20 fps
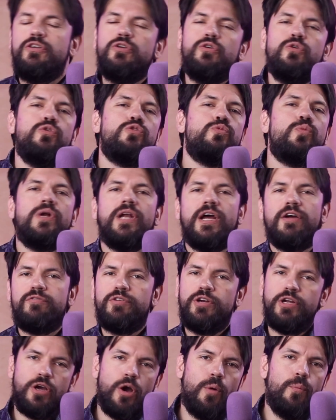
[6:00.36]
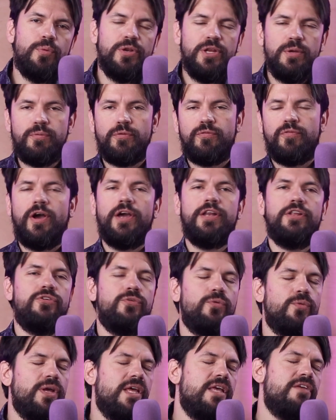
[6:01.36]
use whatever the company provided
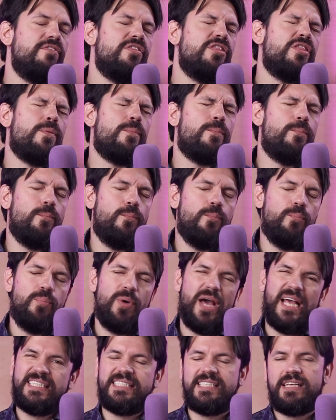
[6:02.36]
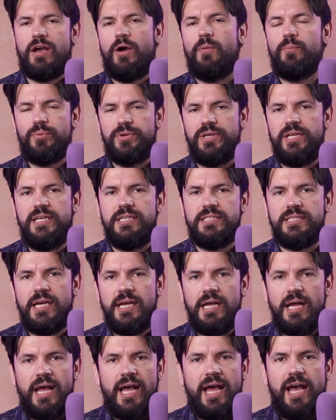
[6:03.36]
you. Even the best companies
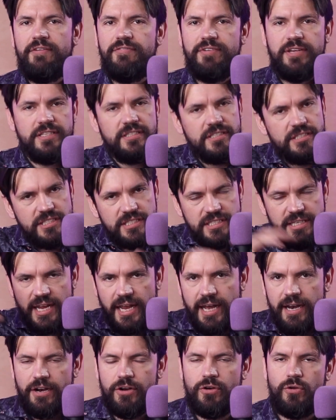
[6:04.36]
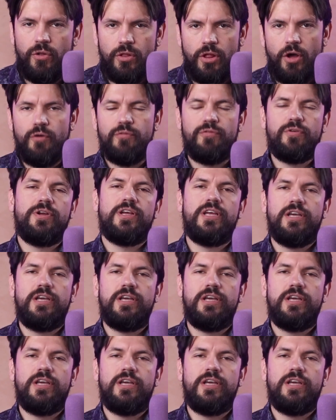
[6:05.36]
have it scattered all over